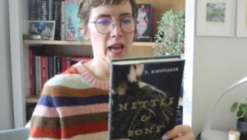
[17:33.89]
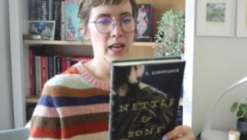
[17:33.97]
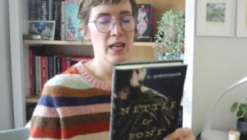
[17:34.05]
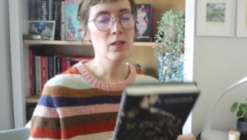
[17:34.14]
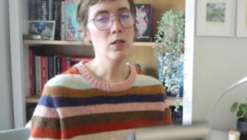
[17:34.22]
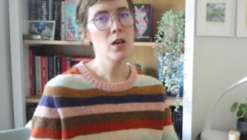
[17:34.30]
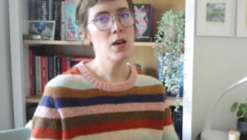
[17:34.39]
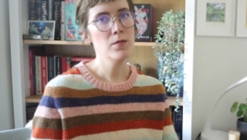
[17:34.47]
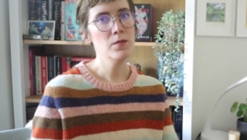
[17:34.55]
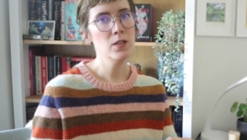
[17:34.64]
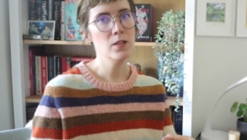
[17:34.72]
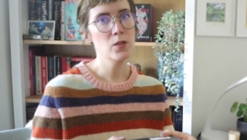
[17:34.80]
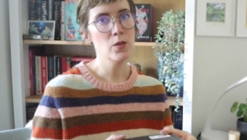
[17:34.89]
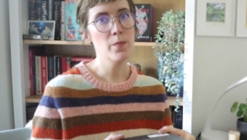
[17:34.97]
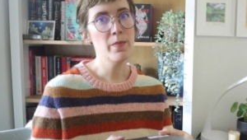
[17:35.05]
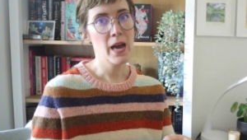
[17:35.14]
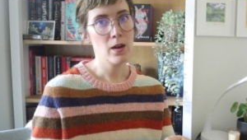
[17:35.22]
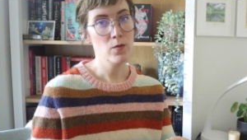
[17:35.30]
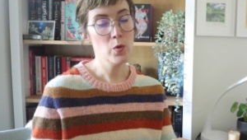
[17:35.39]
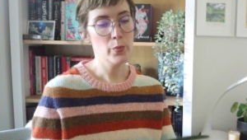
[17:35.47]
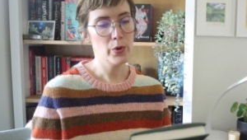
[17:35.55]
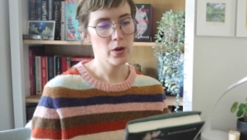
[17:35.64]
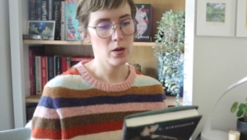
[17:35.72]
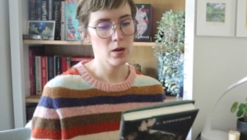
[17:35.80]
And I loved, so the back of the
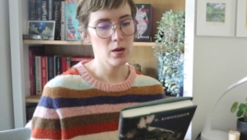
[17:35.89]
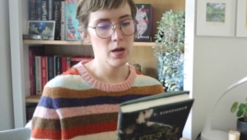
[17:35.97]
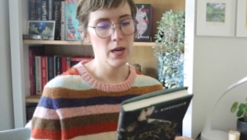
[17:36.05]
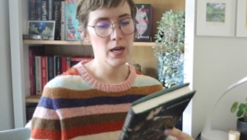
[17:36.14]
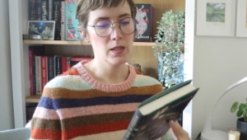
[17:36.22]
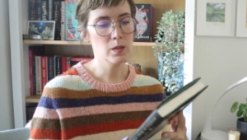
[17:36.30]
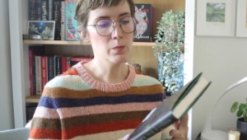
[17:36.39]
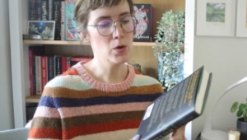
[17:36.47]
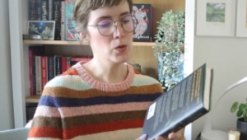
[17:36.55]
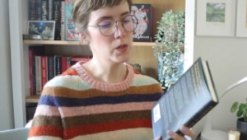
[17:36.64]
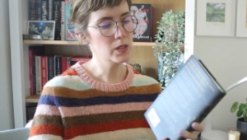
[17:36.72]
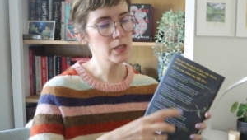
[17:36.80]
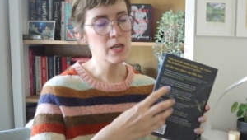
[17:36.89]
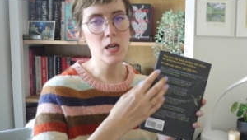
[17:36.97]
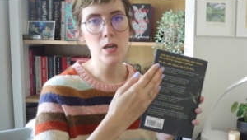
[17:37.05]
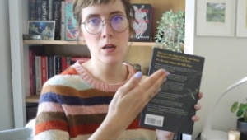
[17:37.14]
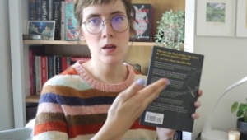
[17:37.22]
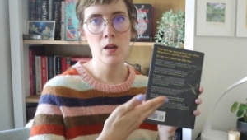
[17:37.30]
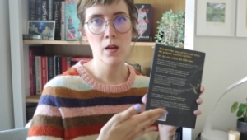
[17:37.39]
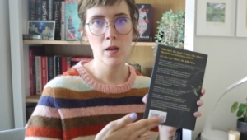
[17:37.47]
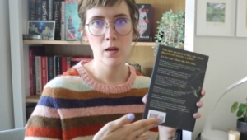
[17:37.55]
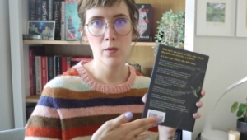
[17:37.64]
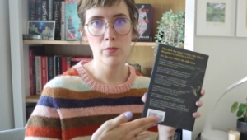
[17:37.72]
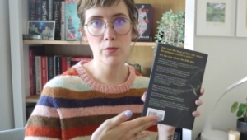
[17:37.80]
book, it's mostly
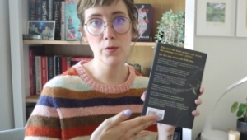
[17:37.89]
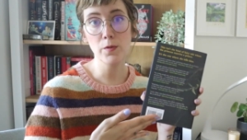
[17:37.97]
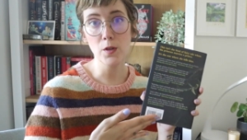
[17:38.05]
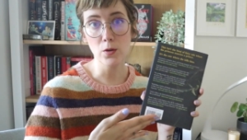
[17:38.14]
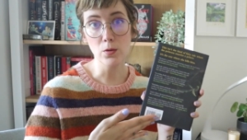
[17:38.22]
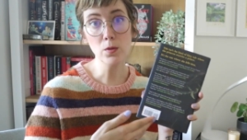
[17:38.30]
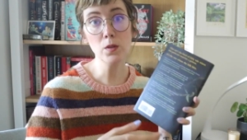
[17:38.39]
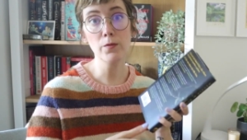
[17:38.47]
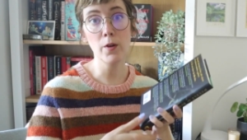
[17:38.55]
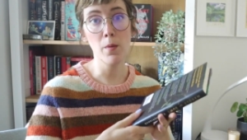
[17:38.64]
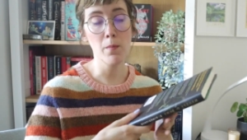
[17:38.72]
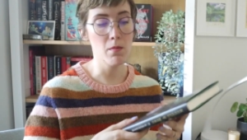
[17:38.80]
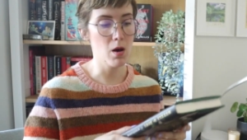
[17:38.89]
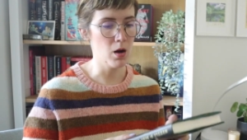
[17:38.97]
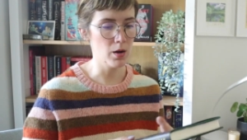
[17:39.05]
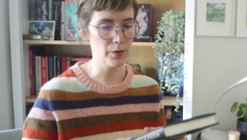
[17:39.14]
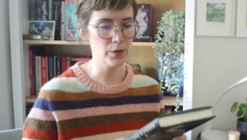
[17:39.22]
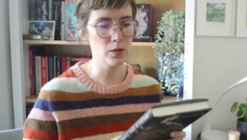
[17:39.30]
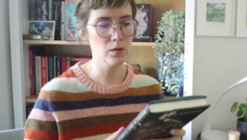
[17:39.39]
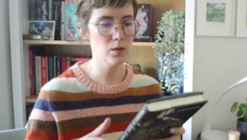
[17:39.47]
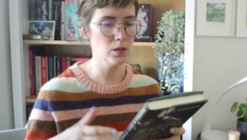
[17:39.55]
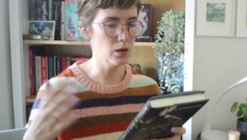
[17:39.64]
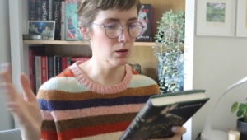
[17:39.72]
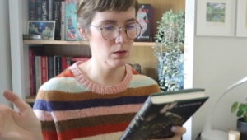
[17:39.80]
reviews from
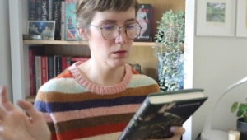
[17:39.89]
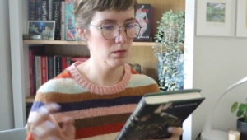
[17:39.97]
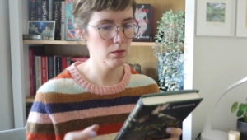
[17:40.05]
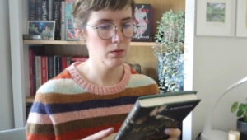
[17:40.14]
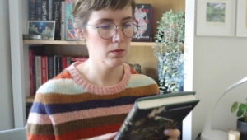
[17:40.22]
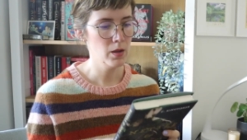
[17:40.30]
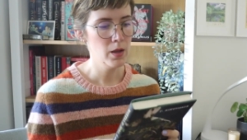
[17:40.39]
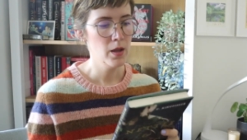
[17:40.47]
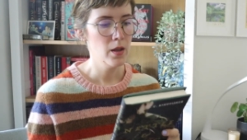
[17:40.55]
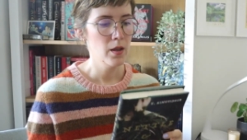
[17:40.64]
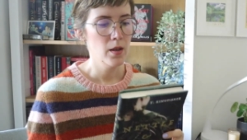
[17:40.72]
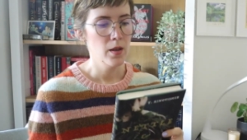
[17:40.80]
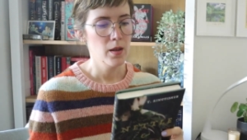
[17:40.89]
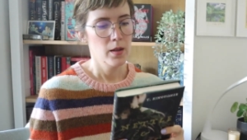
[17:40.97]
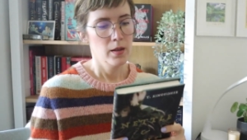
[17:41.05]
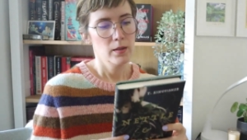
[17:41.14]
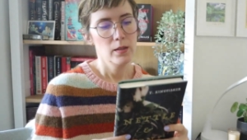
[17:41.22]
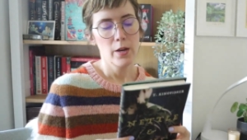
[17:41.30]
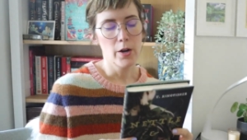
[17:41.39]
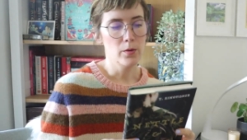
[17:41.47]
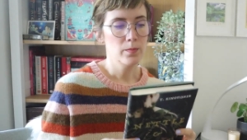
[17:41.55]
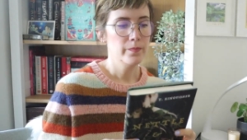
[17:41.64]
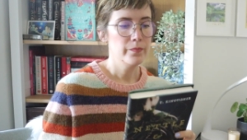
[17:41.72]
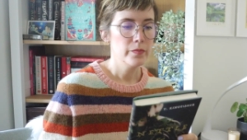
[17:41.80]
authors and, you
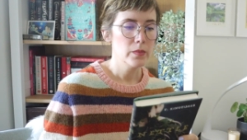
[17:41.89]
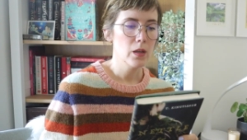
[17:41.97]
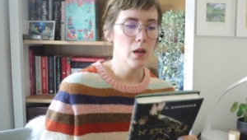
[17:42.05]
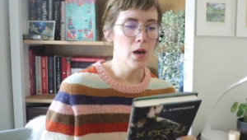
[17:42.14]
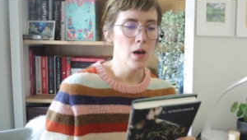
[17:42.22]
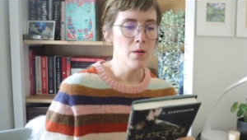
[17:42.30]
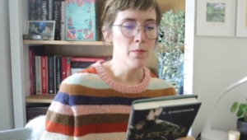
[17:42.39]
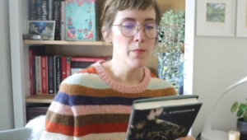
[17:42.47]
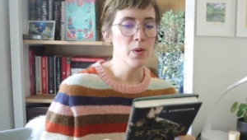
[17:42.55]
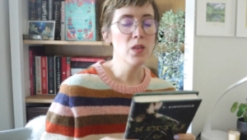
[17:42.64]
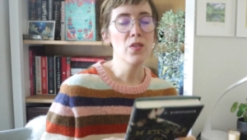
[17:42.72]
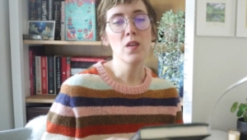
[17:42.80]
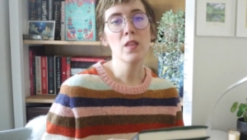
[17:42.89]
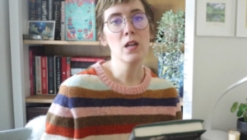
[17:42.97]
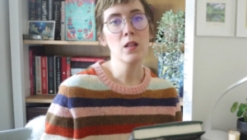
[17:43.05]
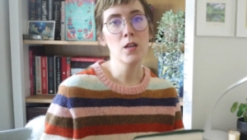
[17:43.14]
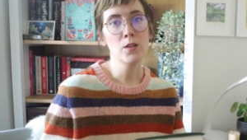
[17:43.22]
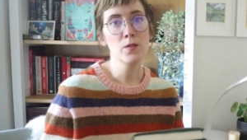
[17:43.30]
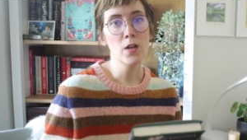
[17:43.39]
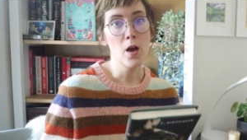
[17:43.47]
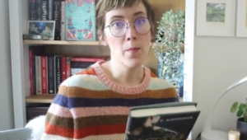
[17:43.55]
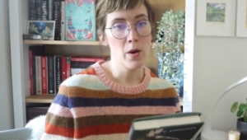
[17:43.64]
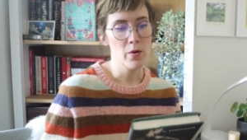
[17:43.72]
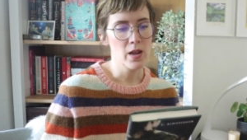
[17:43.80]
know. But the thing that I loved
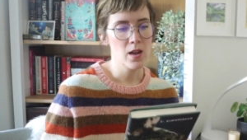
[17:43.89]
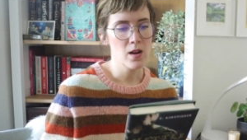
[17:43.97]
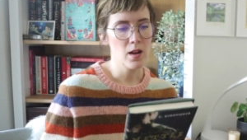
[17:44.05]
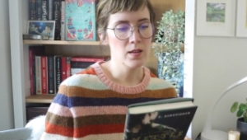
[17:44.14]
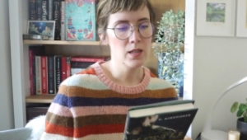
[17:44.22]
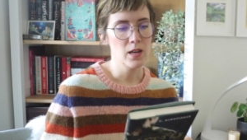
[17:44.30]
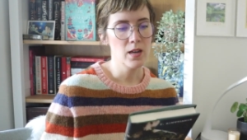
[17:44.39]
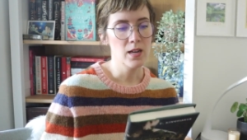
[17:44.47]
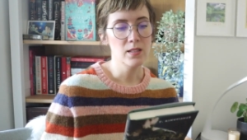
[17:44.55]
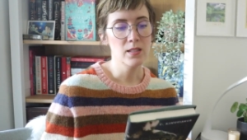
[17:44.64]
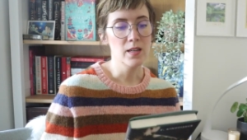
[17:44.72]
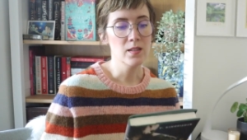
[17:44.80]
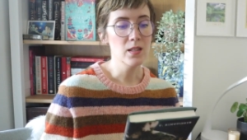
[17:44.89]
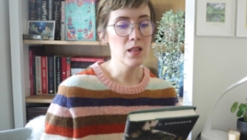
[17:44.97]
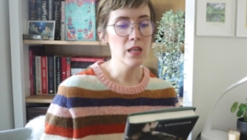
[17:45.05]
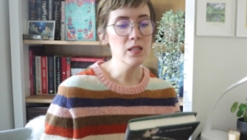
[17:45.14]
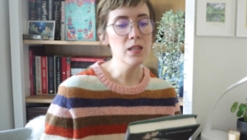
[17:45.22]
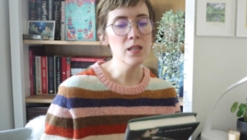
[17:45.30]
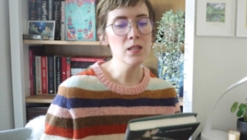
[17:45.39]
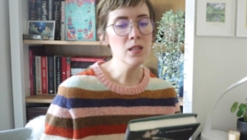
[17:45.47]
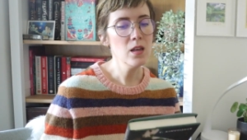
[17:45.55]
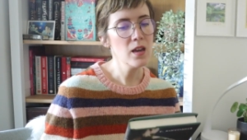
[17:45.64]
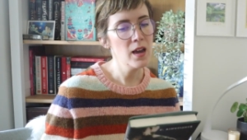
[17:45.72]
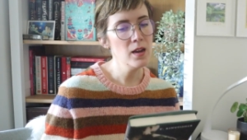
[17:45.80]
about it is that it says, this
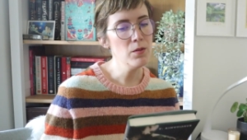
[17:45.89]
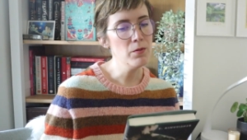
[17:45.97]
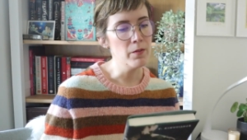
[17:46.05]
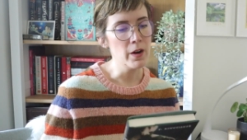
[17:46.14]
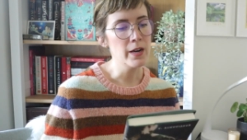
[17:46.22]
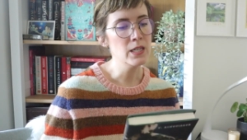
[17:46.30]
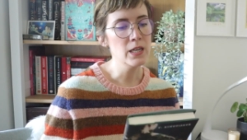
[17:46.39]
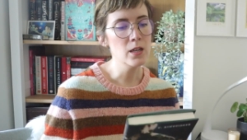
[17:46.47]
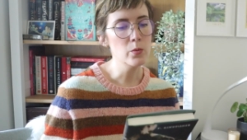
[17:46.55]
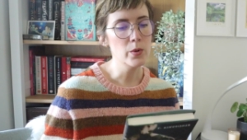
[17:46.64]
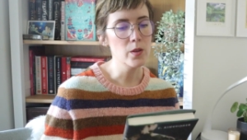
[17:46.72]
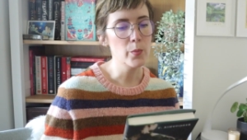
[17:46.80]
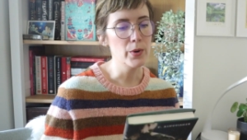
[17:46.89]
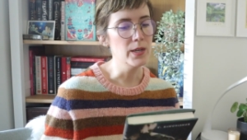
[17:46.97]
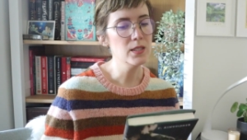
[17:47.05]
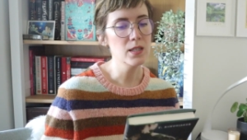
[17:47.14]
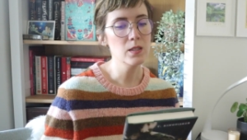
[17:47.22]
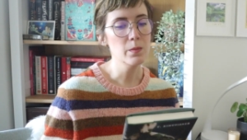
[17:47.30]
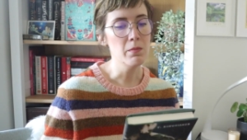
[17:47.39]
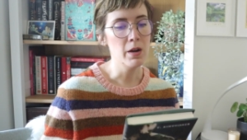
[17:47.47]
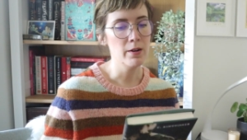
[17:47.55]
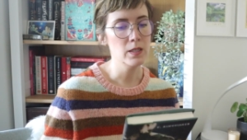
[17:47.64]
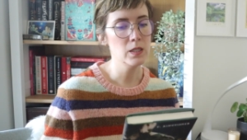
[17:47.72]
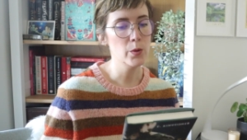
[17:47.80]
isn't the kind of fairy tale where the princess
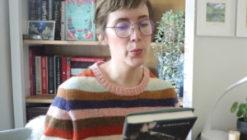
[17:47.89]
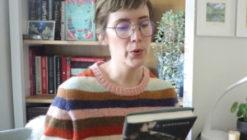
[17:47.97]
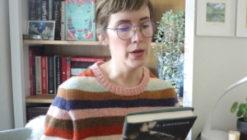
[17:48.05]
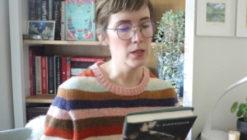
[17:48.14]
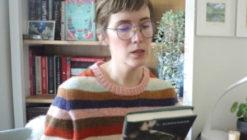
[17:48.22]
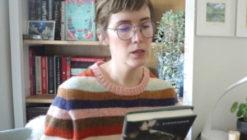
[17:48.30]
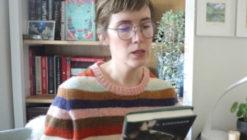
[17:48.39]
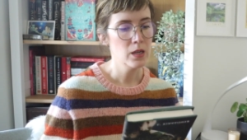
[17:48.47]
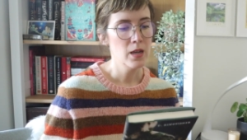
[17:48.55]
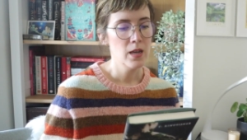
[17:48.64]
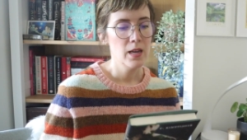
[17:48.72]
marries the prince.